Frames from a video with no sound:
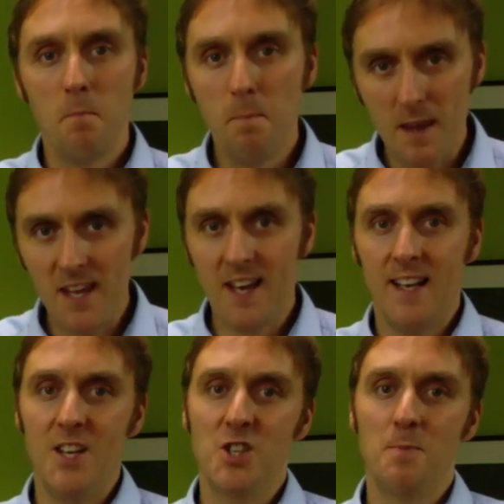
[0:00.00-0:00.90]
being a
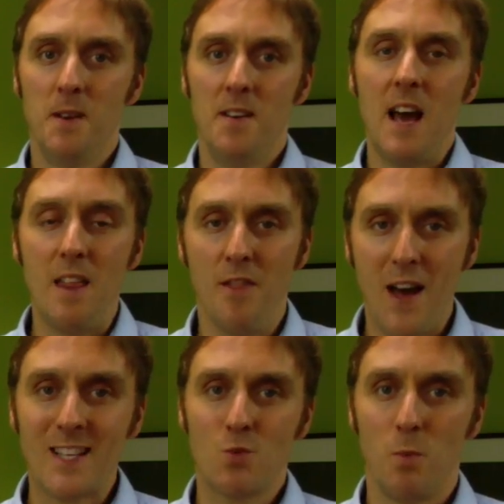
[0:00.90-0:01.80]
linchpin, and
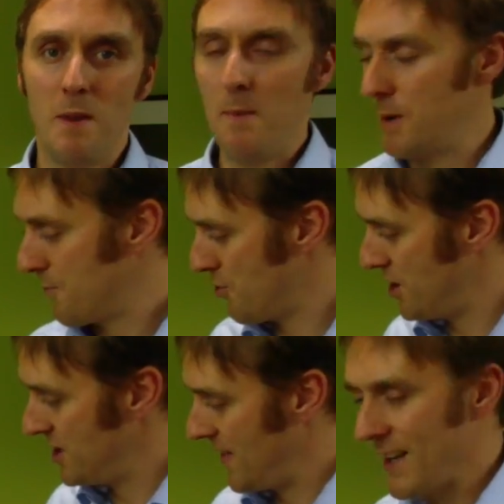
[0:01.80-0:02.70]
that's what people
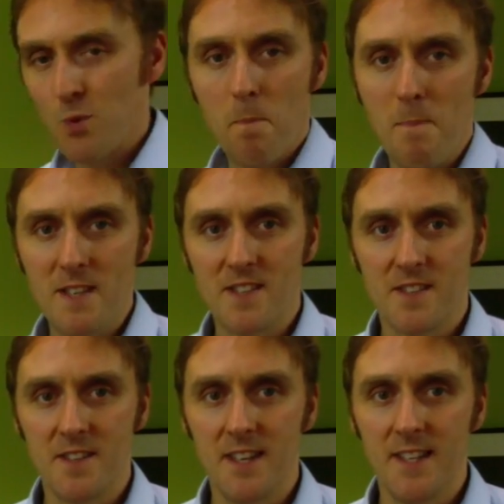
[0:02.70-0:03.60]
appreciate. That's what
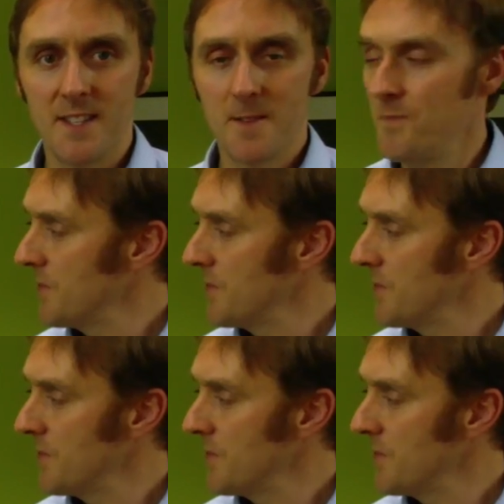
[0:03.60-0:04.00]
business needs.